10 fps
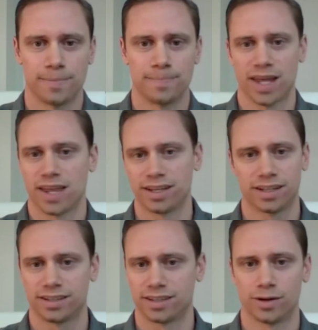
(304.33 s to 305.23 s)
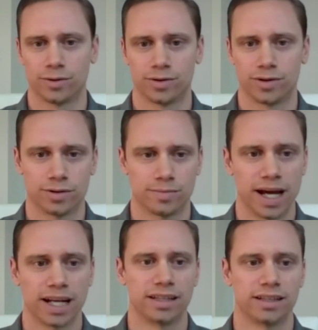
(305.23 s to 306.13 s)
I think you know there are
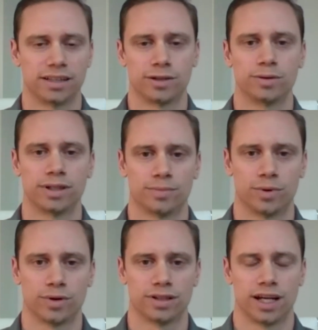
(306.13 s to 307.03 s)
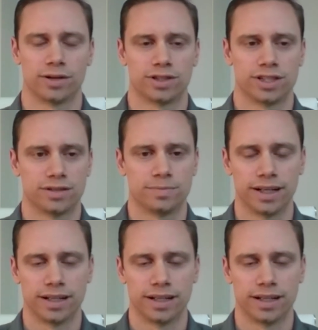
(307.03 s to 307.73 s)
many equally important languages, but